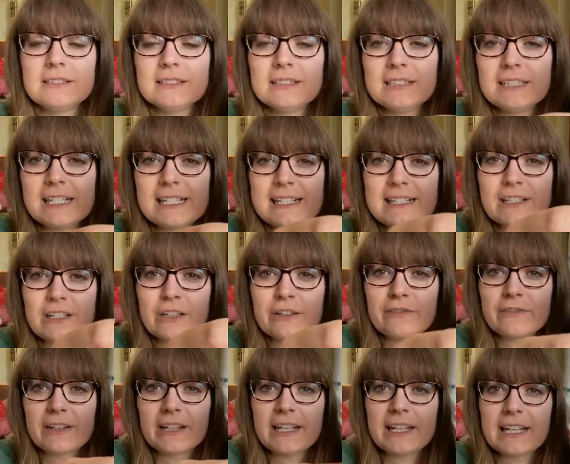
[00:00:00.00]
this
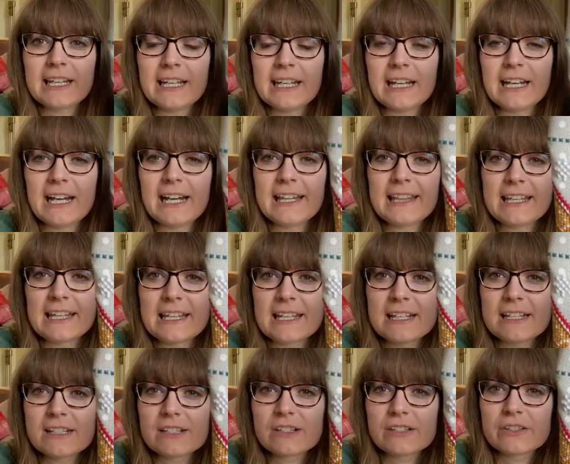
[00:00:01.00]
snowflake here. I think
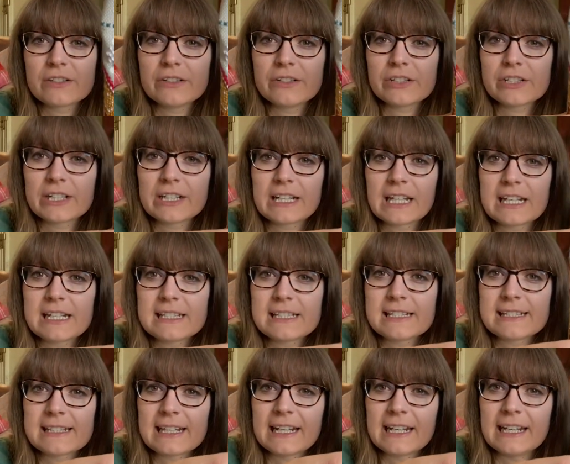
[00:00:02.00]
it's such a nice
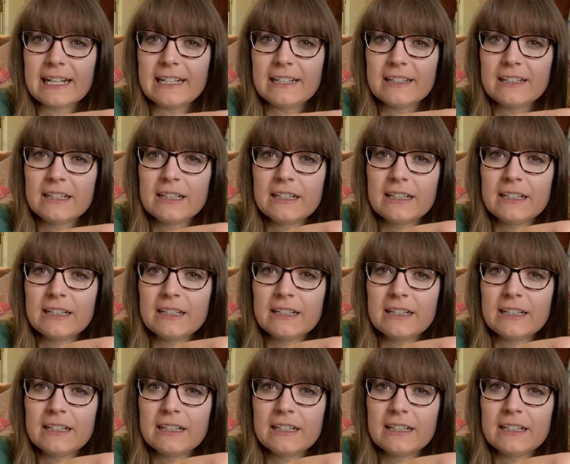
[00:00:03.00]
design.